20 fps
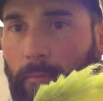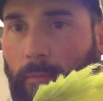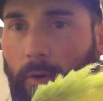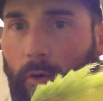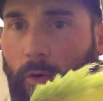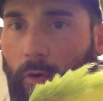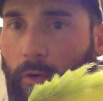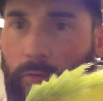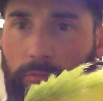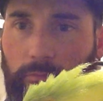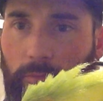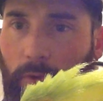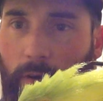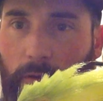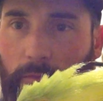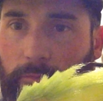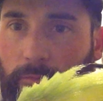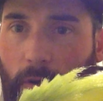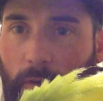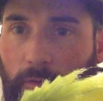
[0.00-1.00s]
or
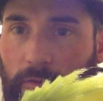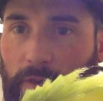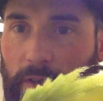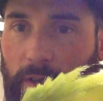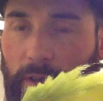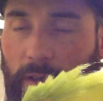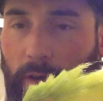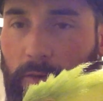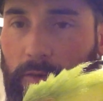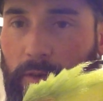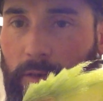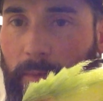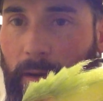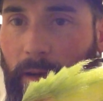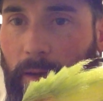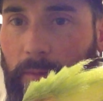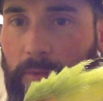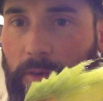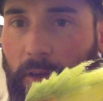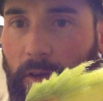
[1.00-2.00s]
obviously go to the
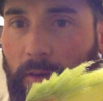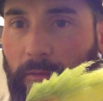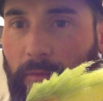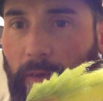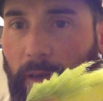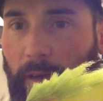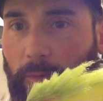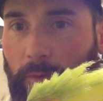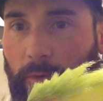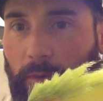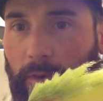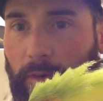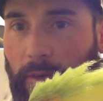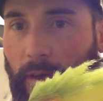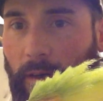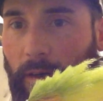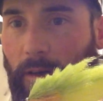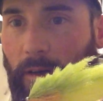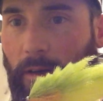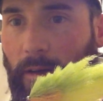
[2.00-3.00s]
man himself. Edwin
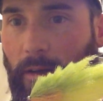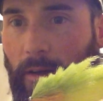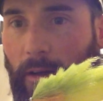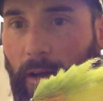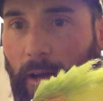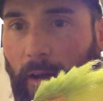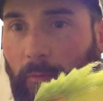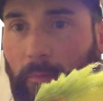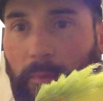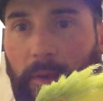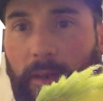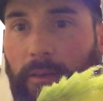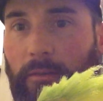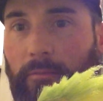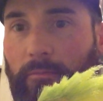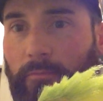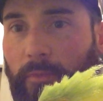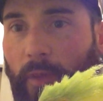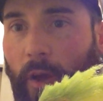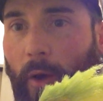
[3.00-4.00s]
helped me
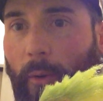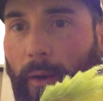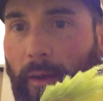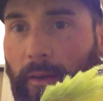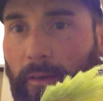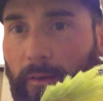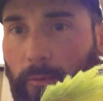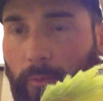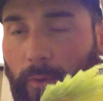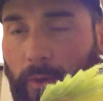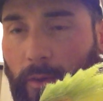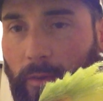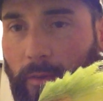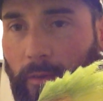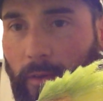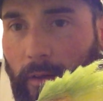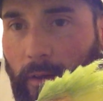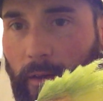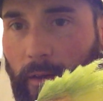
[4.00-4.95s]
no end with